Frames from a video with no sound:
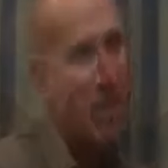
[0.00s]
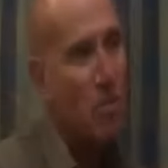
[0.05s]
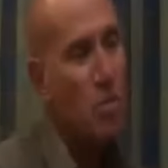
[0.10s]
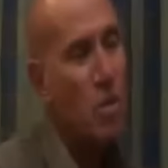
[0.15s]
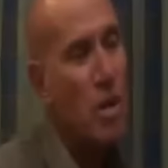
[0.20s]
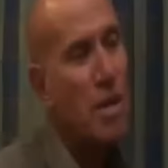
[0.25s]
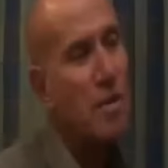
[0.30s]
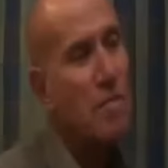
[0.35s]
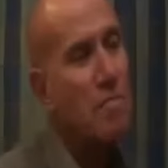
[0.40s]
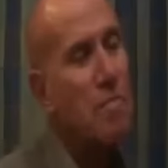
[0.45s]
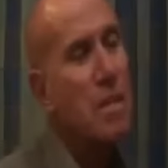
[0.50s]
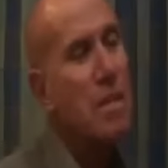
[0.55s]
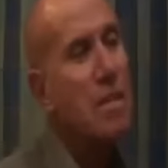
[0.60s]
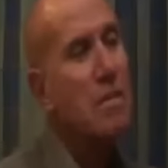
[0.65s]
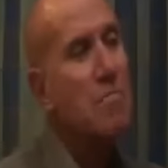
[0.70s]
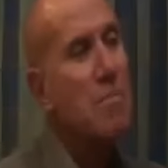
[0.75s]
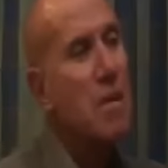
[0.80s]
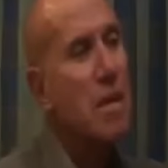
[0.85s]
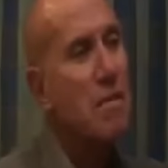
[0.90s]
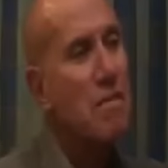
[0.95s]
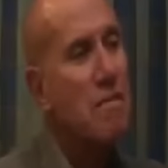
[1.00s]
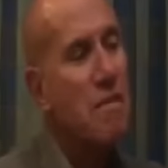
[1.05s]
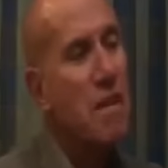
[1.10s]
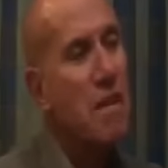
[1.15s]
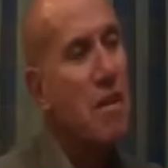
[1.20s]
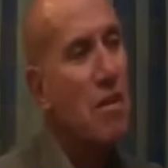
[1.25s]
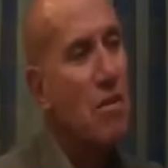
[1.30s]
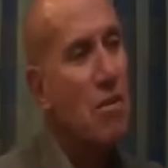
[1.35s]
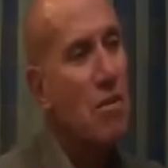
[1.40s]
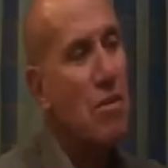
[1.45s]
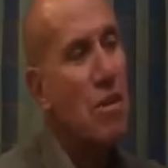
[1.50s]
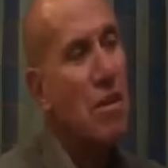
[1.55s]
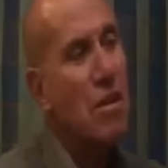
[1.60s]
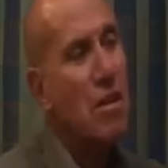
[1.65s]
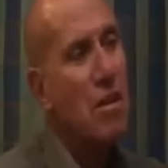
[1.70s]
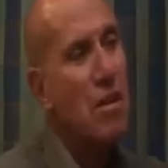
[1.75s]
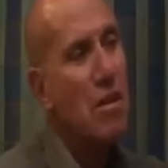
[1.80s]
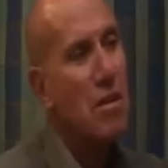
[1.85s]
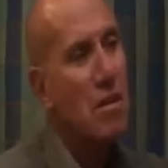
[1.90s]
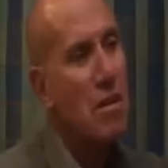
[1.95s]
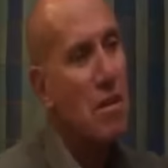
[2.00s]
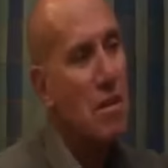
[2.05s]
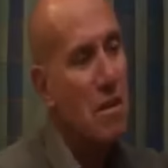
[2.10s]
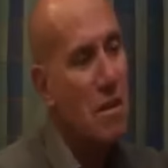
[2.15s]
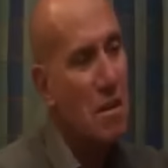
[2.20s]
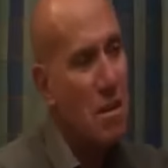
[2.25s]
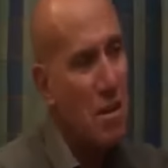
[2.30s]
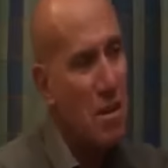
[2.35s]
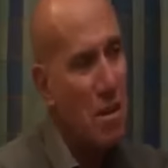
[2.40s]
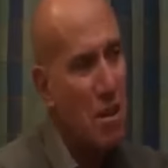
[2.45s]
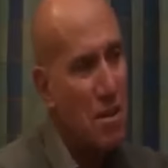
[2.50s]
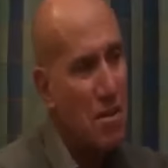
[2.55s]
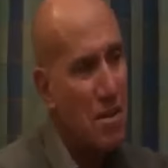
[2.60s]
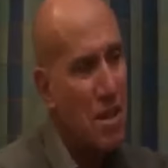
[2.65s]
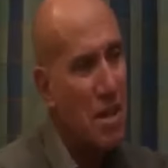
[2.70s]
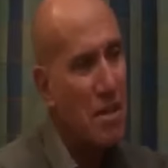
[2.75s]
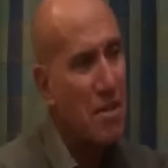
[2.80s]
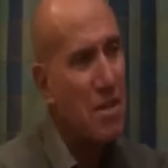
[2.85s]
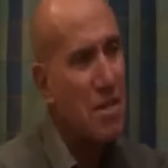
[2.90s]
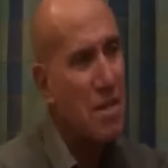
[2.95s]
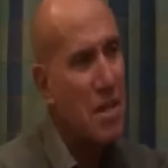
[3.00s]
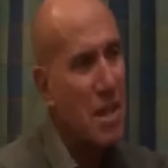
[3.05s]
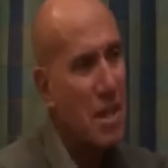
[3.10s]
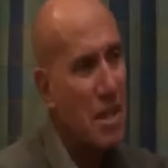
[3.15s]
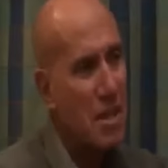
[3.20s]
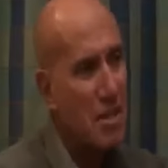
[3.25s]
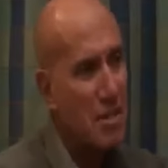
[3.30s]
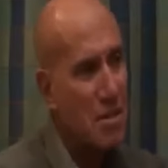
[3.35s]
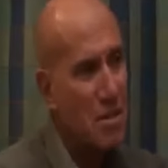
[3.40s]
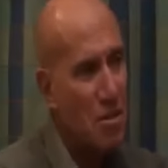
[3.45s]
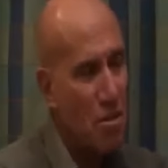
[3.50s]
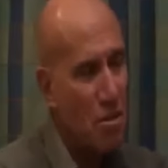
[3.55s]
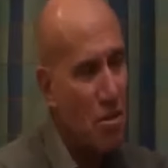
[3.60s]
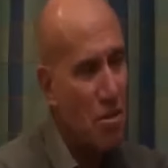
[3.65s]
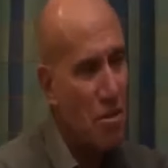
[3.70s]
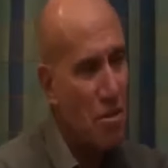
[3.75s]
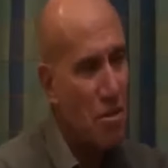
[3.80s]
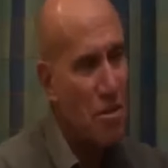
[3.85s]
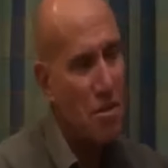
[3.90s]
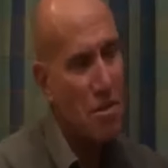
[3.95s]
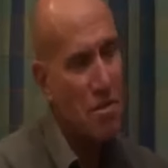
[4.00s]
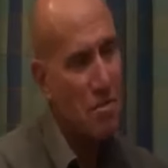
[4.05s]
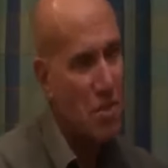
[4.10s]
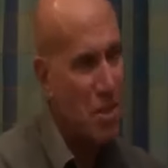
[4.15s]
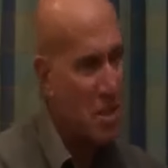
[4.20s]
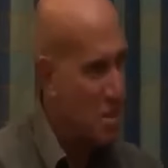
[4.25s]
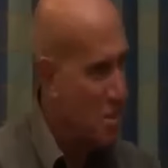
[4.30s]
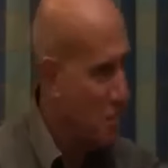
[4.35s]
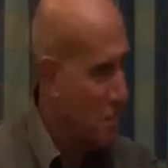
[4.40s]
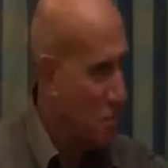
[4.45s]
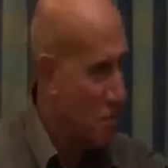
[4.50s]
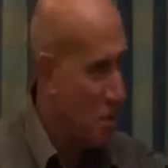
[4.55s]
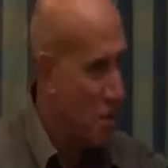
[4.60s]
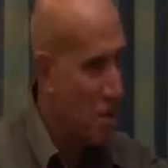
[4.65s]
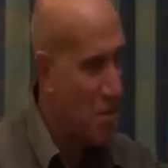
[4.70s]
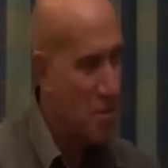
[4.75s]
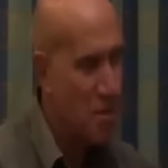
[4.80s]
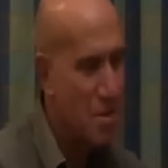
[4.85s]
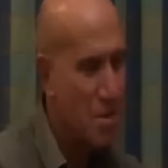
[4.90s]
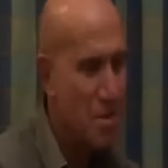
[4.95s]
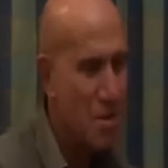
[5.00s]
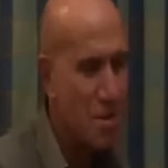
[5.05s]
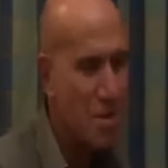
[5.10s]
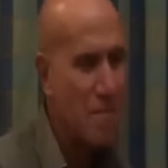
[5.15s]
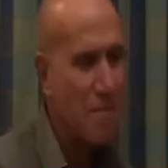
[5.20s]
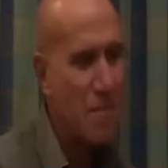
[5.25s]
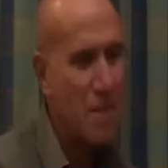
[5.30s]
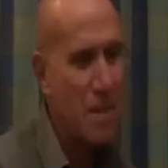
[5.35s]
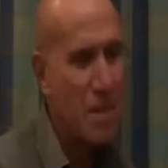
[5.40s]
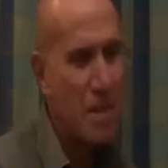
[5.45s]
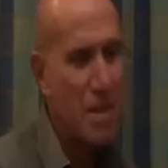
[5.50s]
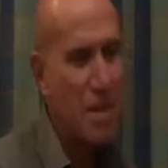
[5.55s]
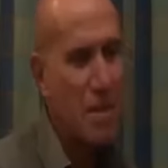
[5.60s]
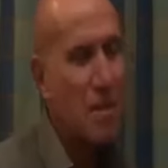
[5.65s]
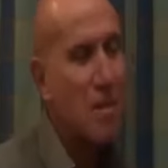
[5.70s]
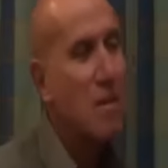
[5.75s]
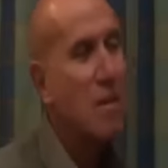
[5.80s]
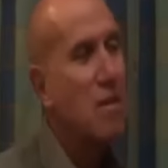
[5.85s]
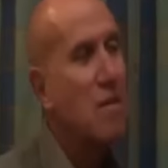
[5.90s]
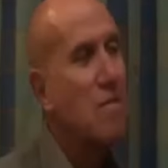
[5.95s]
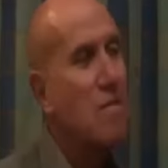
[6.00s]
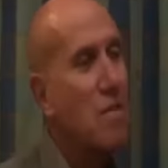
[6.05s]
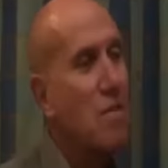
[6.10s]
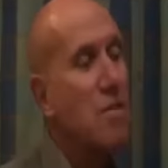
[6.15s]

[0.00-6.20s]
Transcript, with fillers: and one built by Pharaoh on the other side, north, just a few kilometers, a